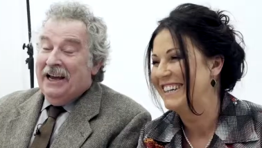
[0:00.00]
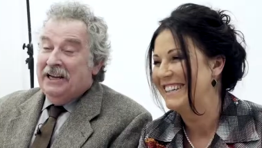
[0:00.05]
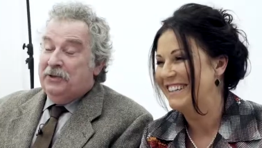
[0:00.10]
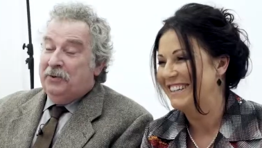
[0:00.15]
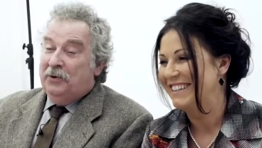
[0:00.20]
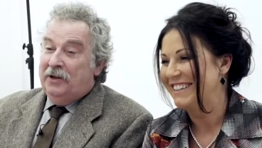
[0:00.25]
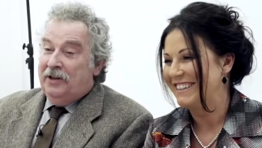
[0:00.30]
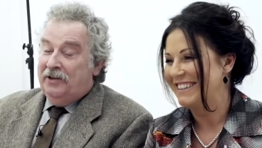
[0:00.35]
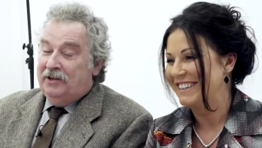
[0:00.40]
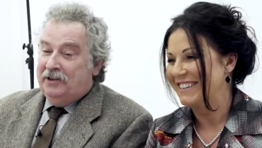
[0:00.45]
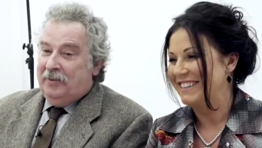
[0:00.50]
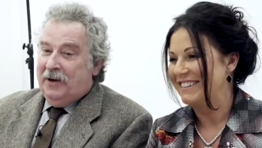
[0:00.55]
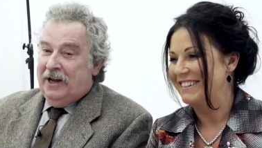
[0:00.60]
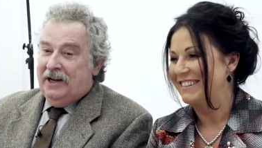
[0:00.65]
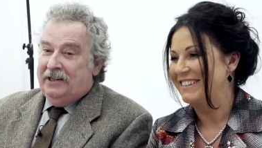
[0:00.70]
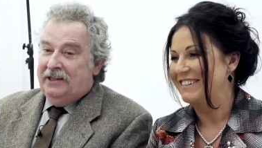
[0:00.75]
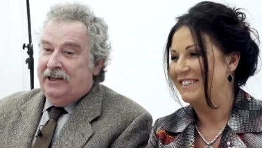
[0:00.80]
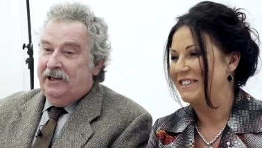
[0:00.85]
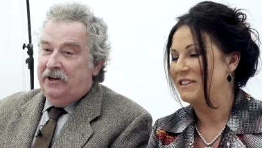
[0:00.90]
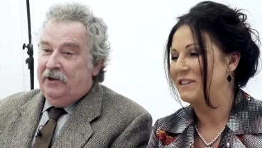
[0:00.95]
Speaker 1: It's one of those
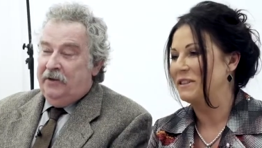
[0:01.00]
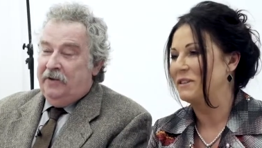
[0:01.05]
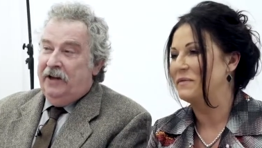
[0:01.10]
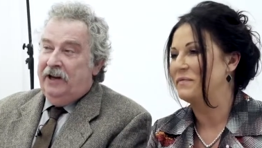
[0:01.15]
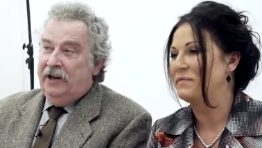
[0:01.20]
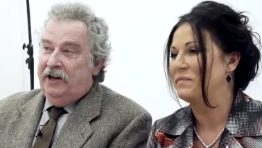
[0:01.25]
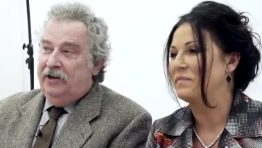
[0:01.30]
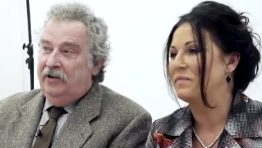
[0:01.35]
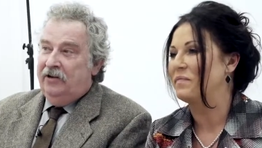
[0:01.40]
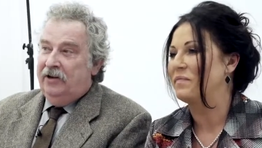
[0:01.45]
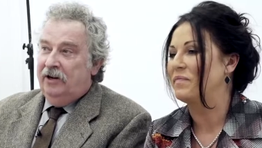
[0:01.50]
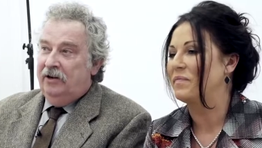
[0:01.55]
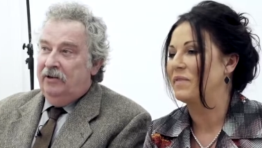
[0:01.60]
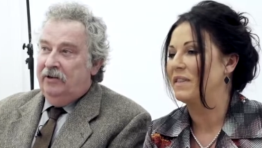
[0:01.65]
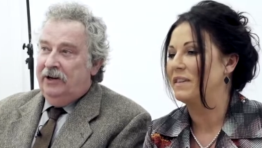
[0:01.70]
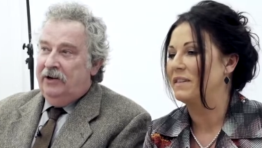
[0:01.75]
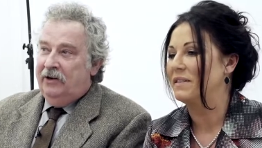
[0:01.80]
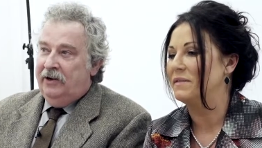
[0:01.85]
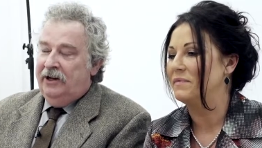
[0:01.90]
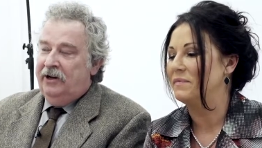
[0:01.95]
plays that you think you know
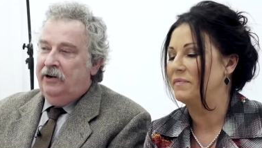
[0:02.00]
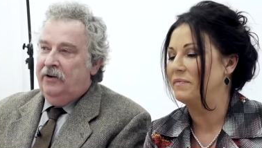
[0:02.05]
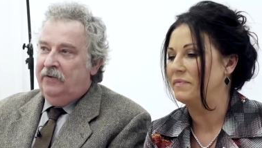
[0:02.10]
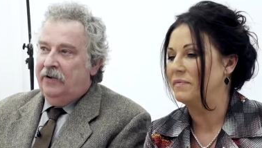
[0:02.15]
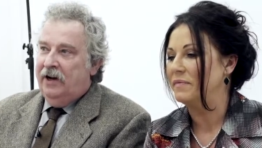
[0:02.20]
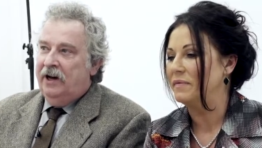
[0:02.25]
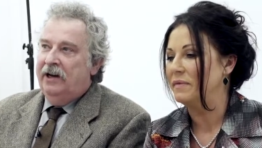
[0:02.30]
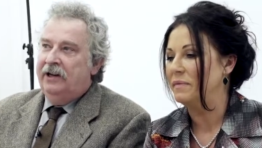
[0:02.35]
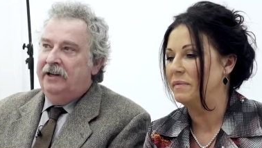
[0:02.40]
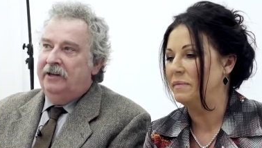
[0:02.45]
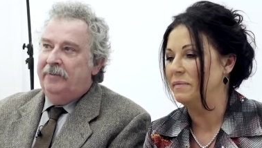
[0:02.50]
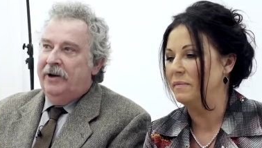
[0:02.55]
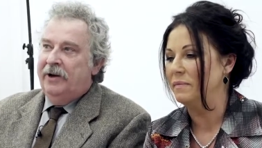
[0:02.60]
and you, you've heard